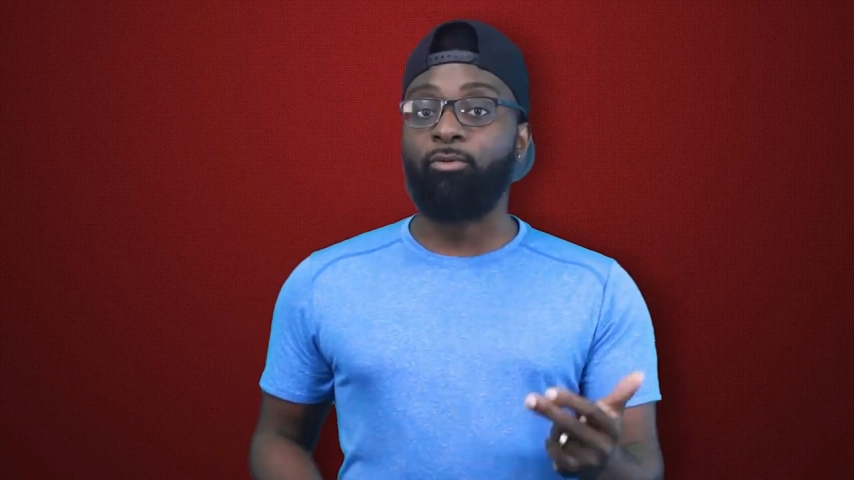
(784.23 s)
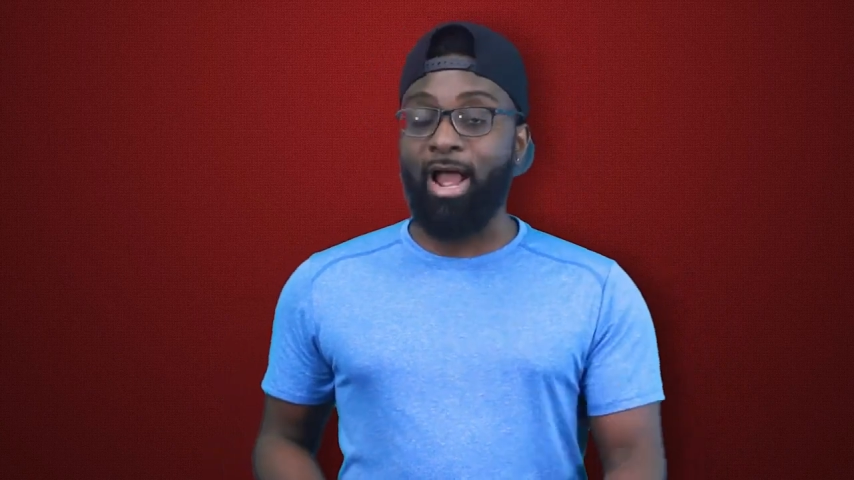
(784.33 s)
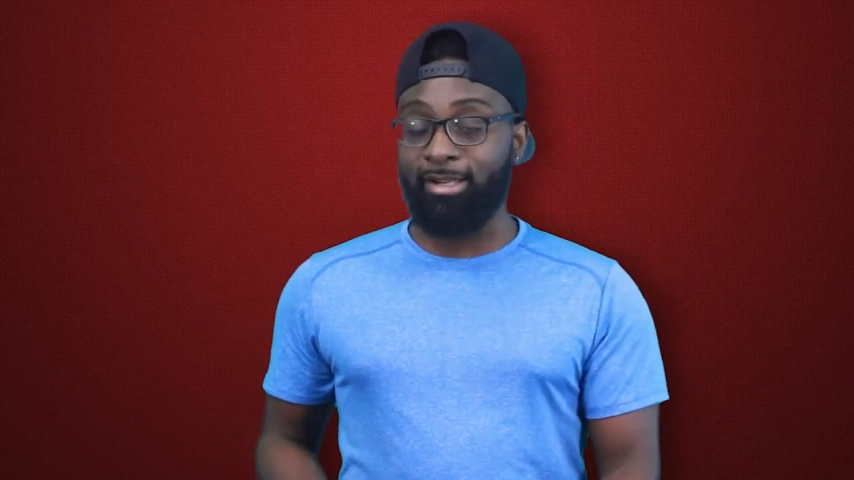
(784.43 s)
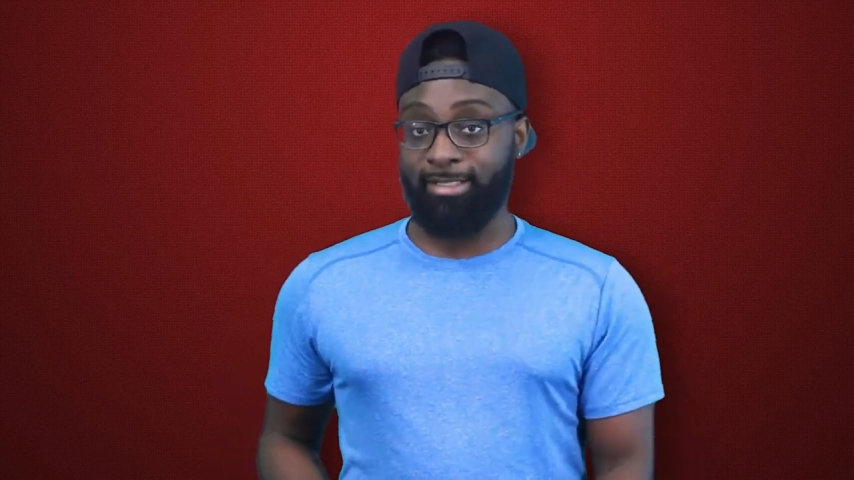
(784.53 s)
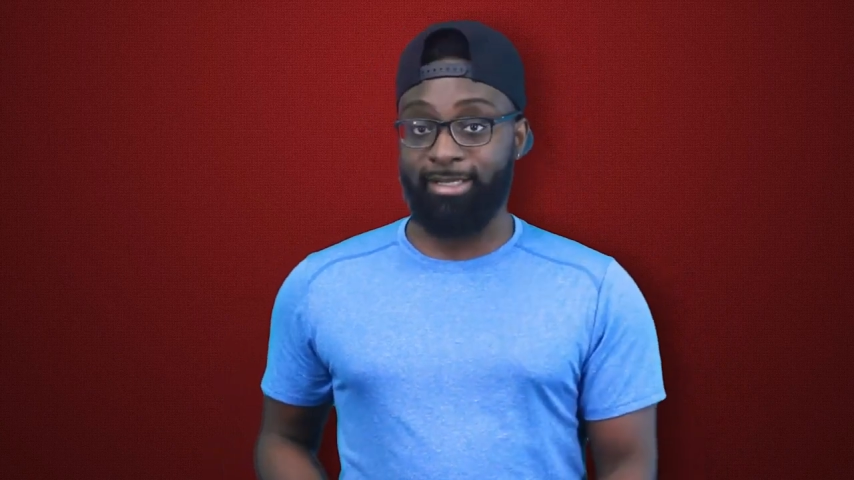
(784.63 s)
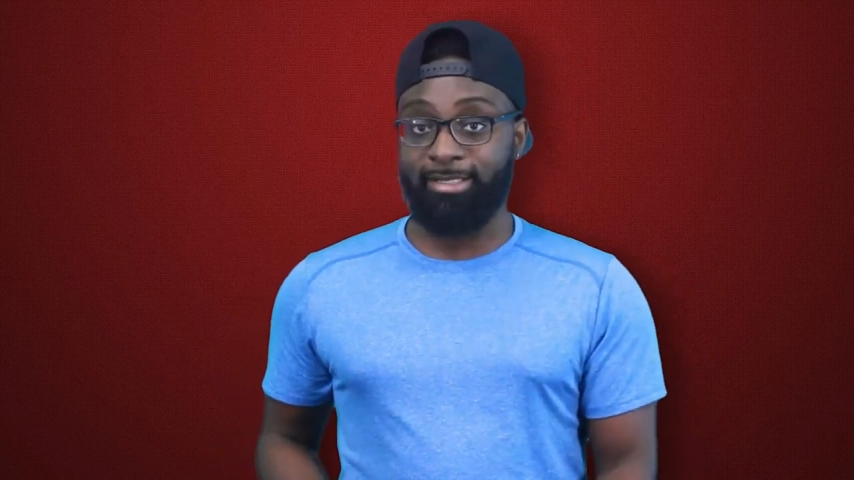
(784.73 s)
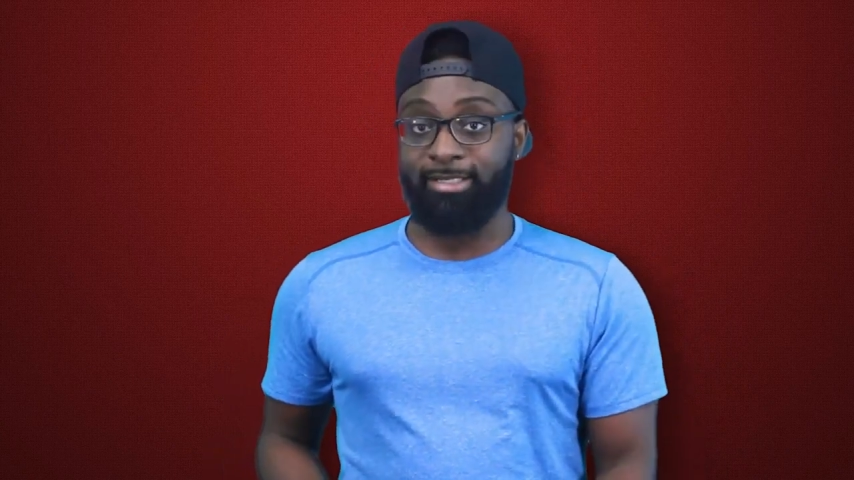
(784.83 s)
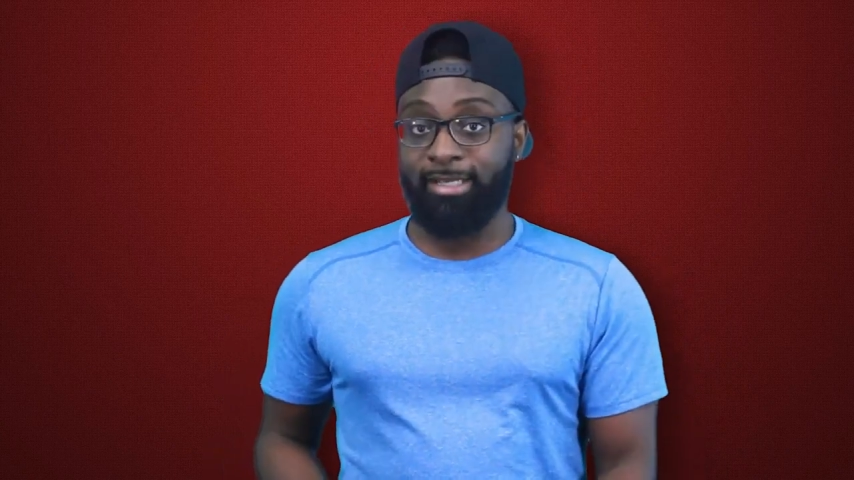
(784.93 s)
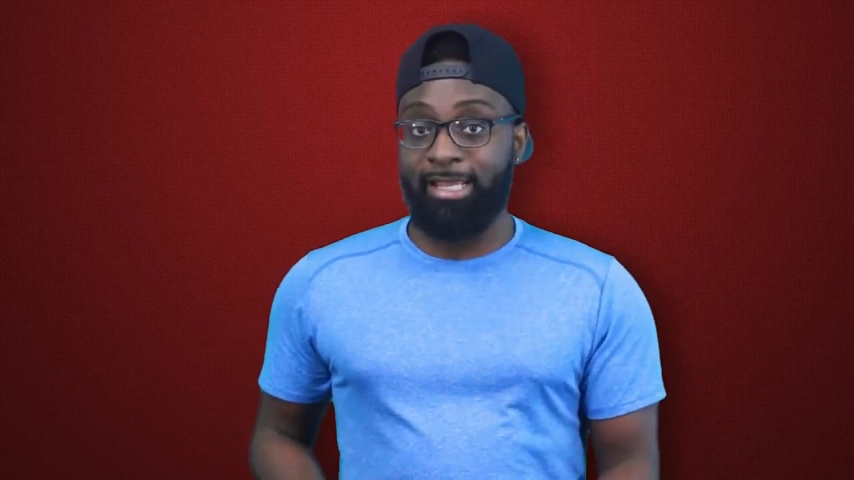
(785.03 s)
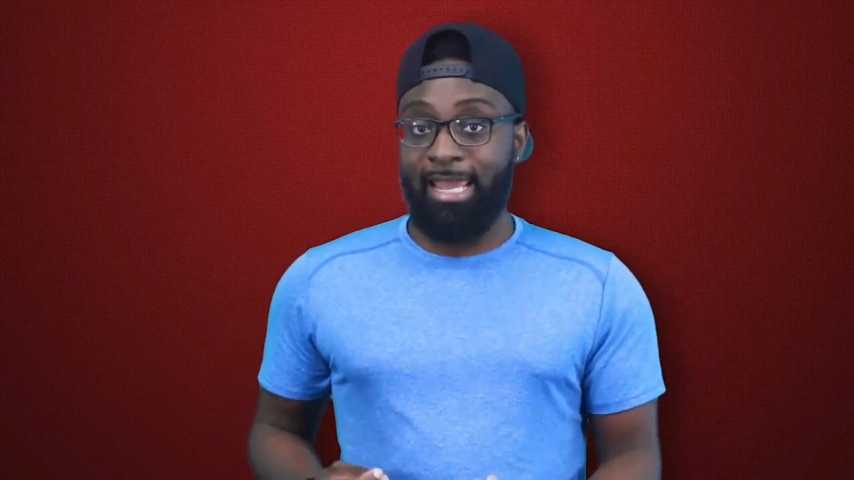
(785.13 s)

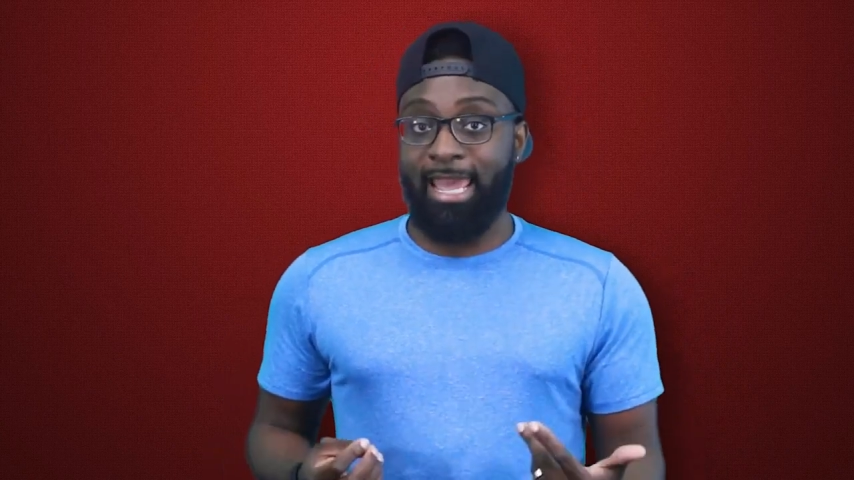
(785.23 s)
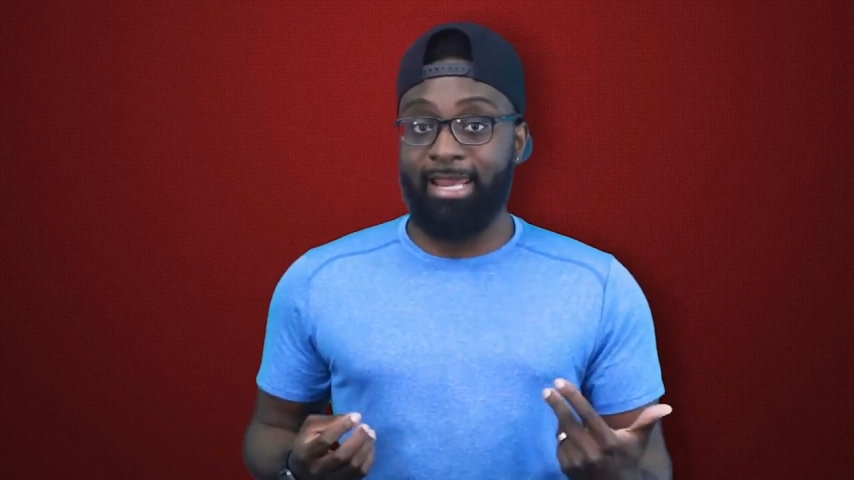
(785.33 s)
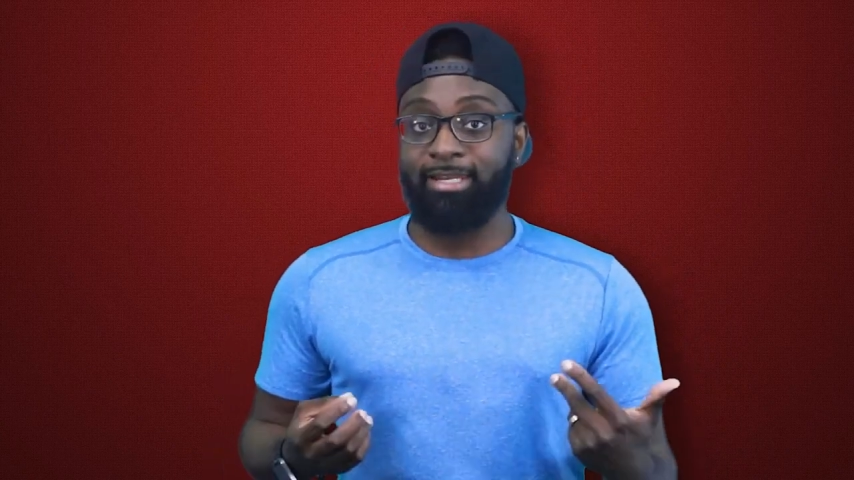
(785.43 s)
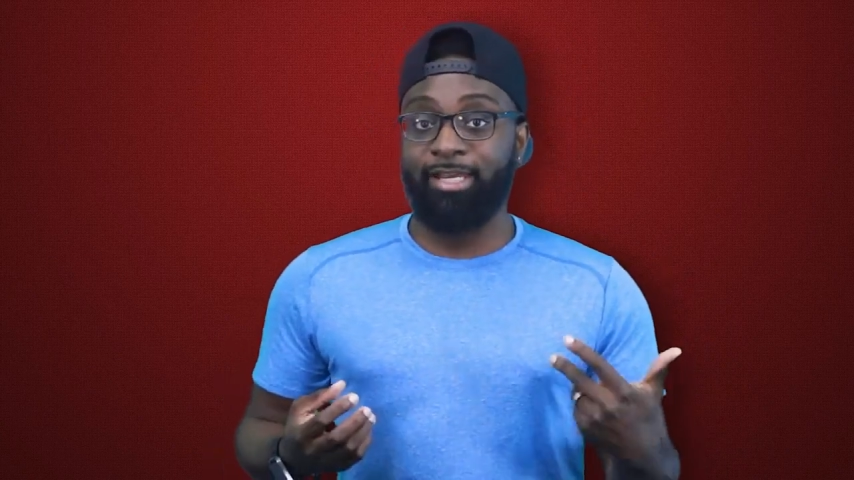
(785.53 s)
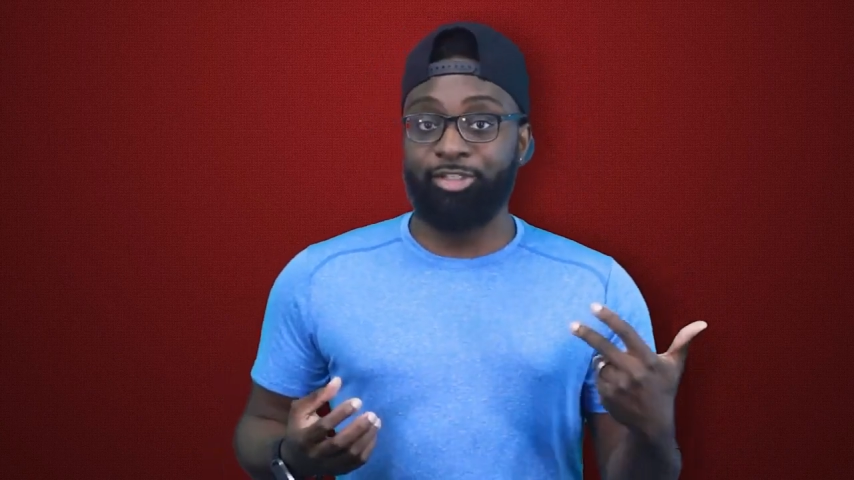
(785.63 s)
Ragland, and